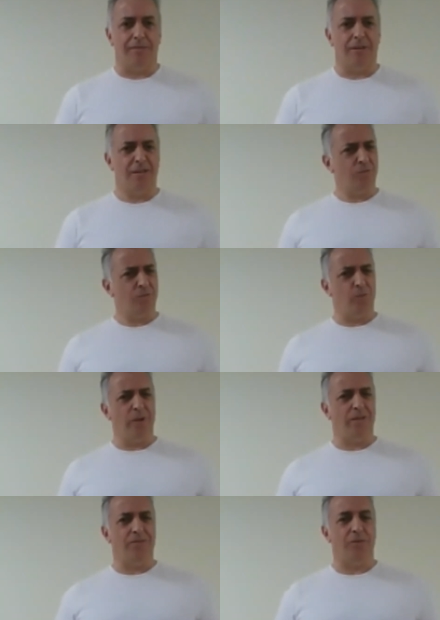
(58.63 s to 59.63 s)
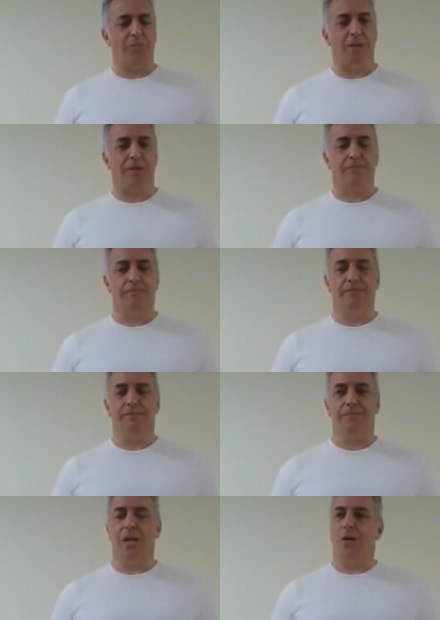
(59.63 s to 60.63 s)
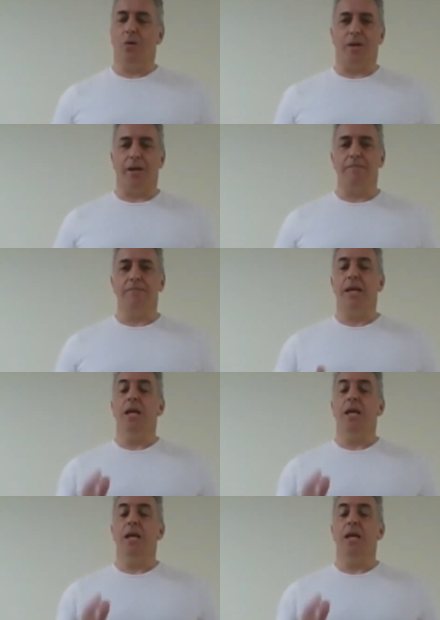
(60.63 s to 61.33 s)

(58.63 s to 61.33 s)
It's weird for me. Okay.